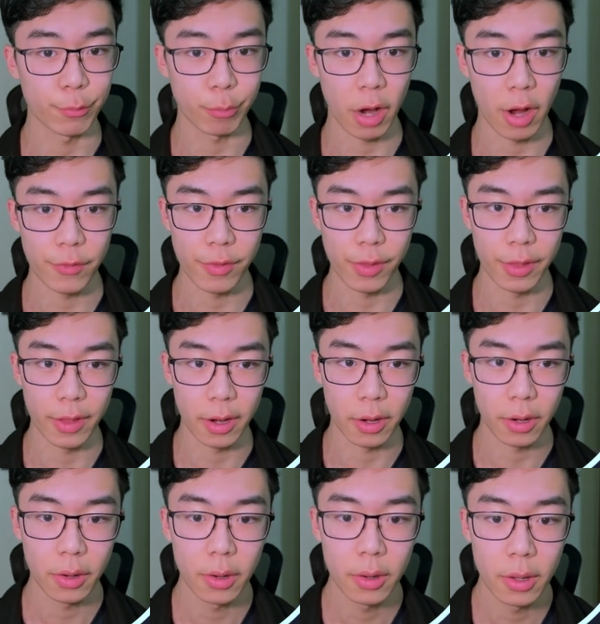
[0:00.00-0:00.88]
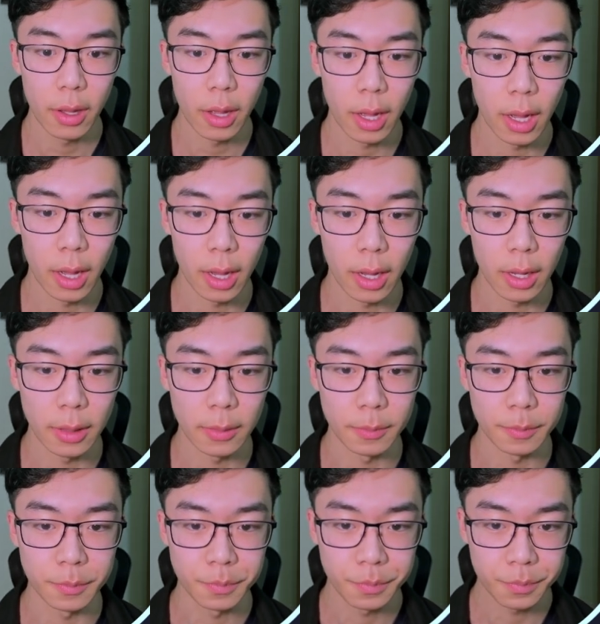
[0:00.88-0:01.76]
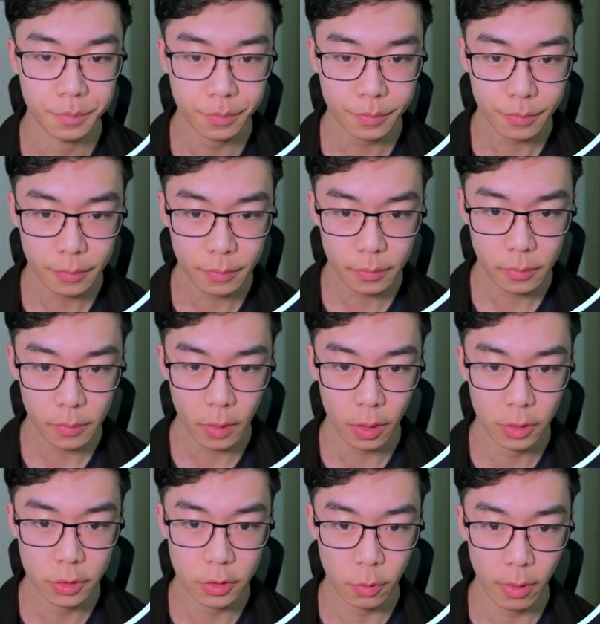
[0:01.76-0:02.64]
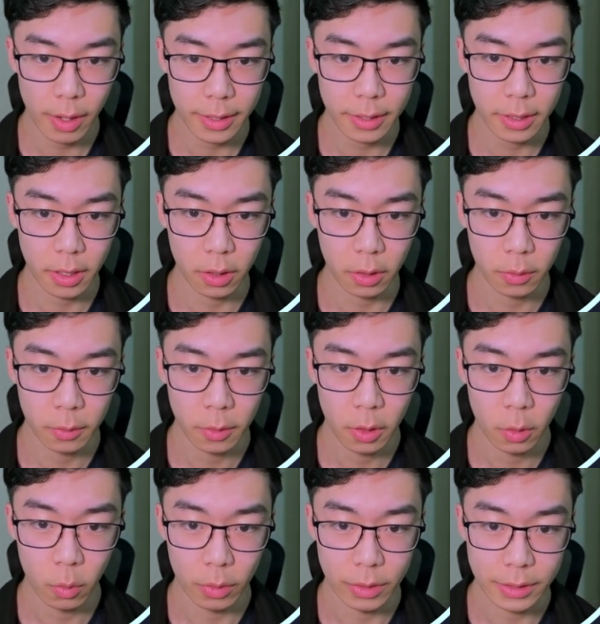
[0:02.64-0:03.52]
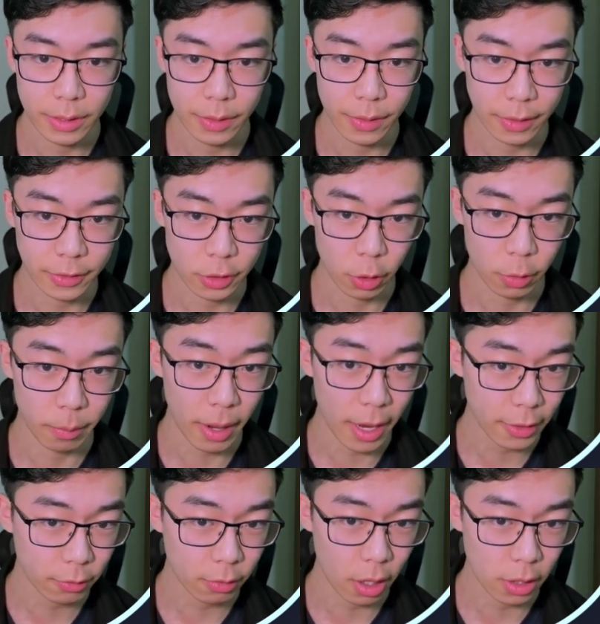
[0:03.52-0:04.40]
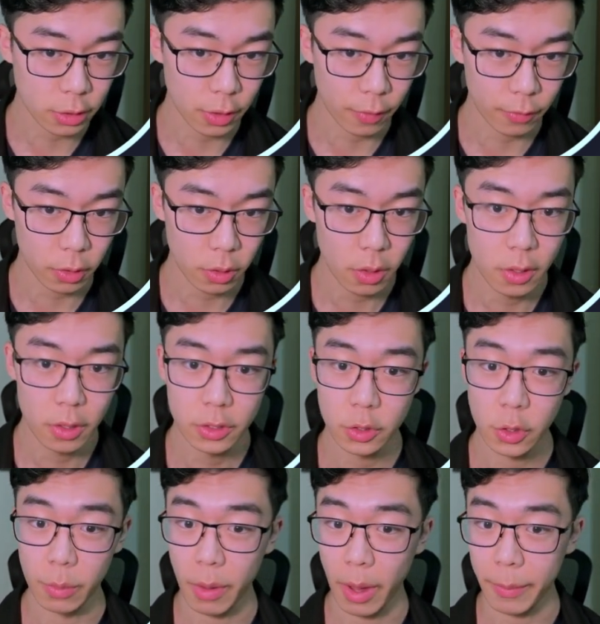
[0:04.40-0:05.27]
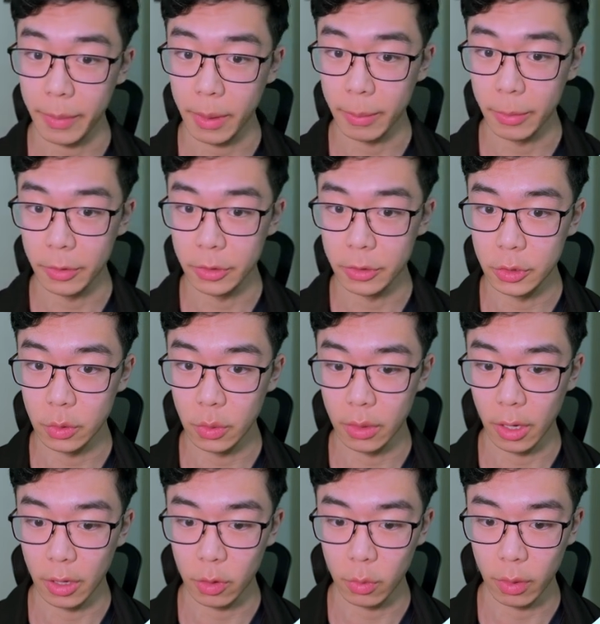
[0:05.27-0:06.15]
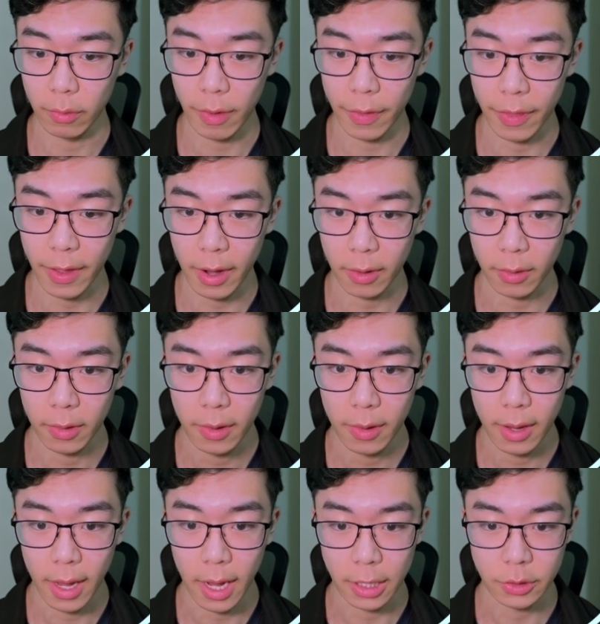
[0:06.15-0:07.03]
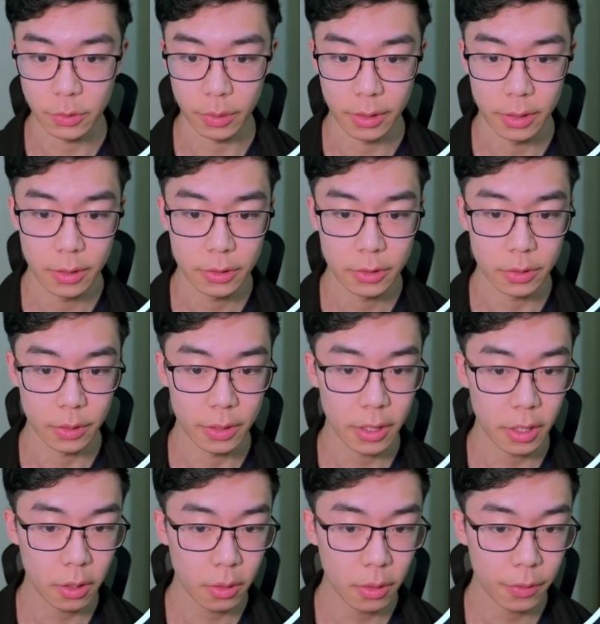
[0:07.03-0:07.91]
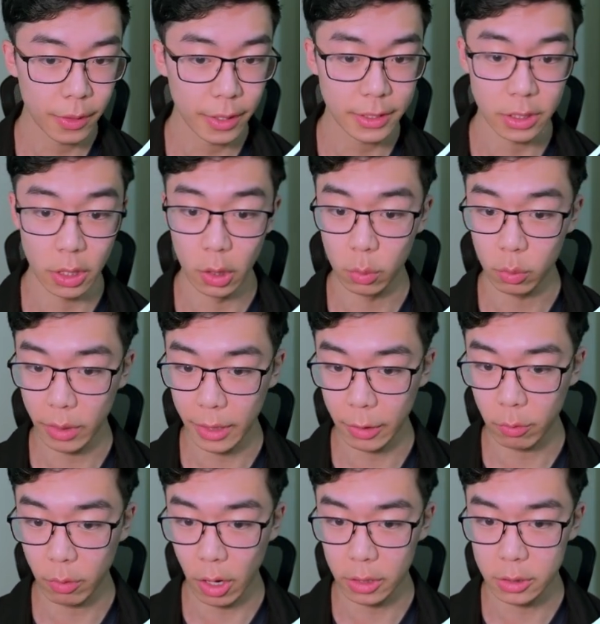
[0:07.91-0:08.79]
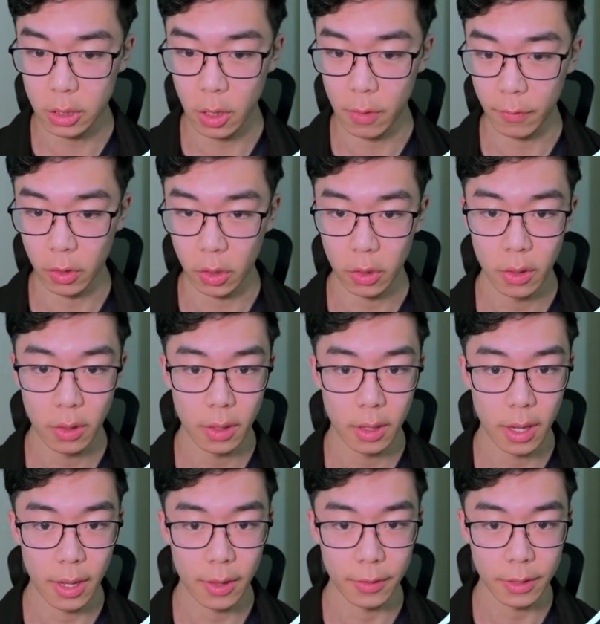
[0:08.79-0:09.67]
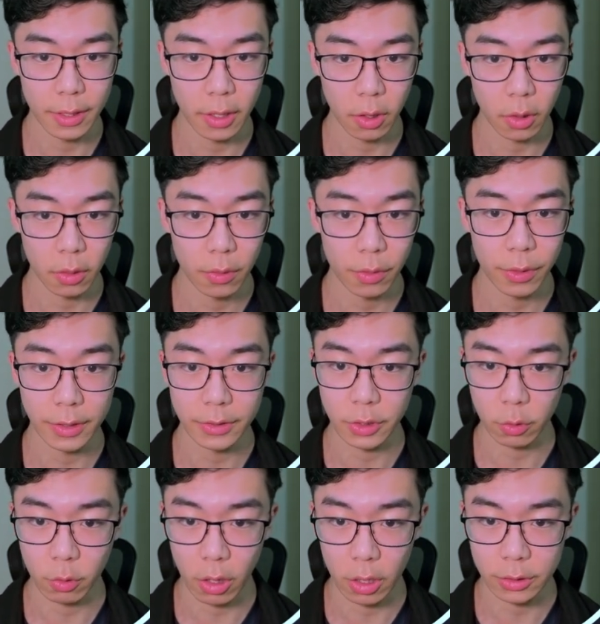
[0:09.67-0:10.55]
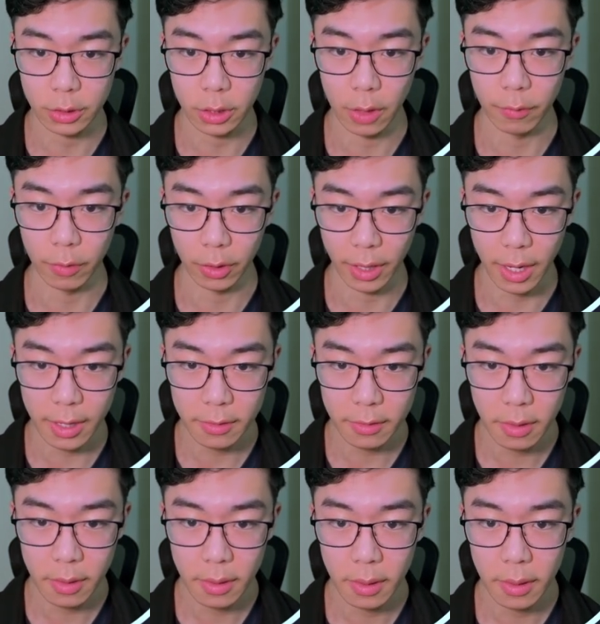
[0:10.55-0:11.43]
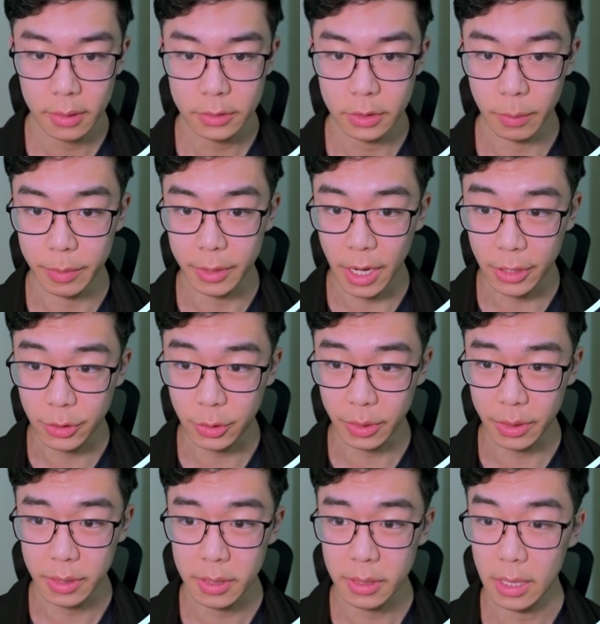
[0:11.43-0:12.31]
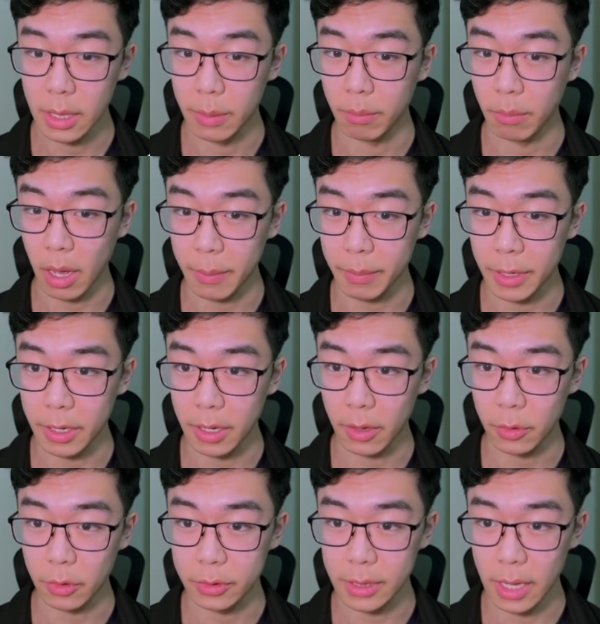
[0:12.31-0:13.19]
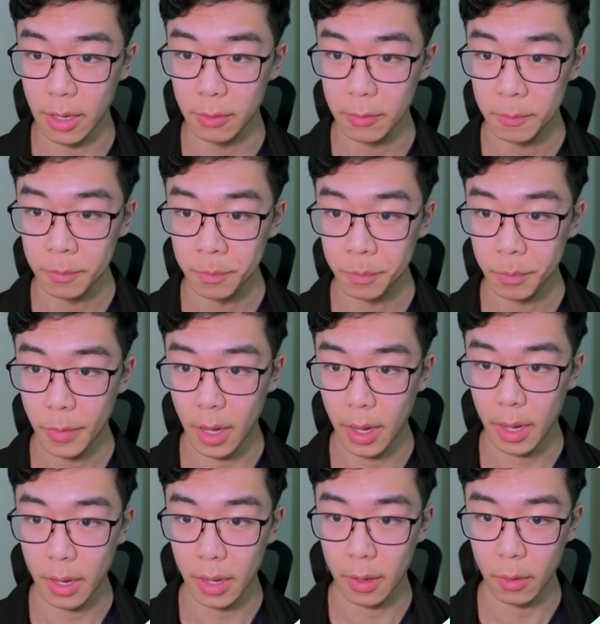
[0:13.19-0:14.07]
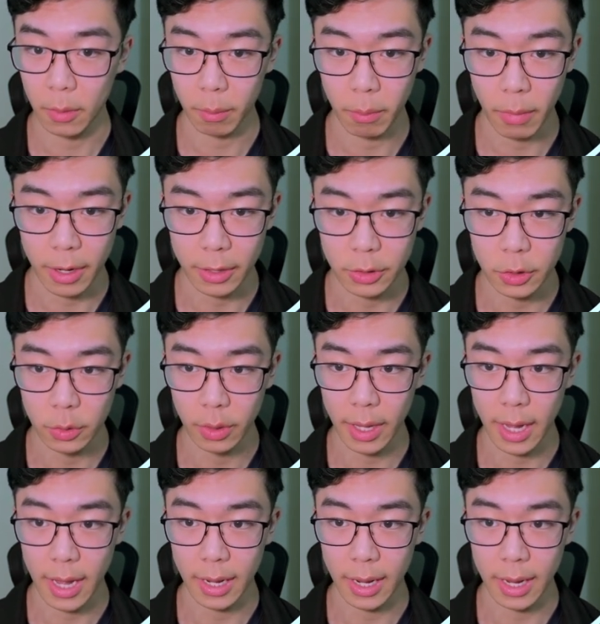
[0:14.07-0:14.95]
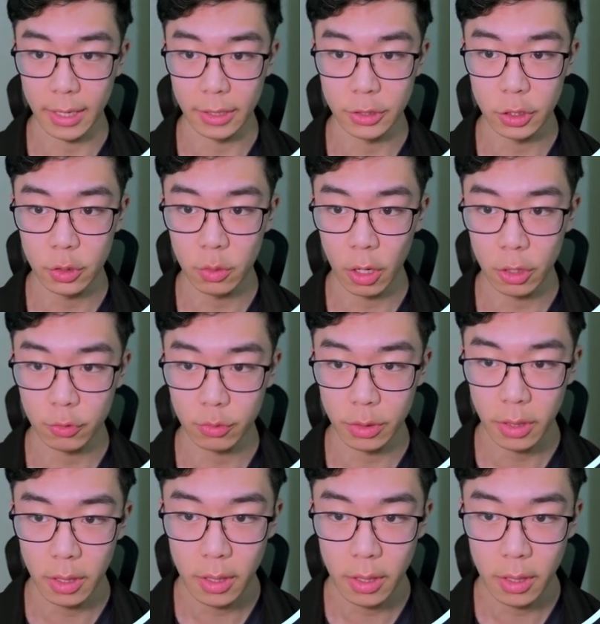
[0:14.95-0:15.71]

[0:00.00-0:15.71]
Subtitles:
profit there. So right here, we see things are about to cross over, so you might be able to do another one right there, actually. So here, things already crossed over, and here, things are crossing over again. So potentially, it might be another sell. Might do it at a 200.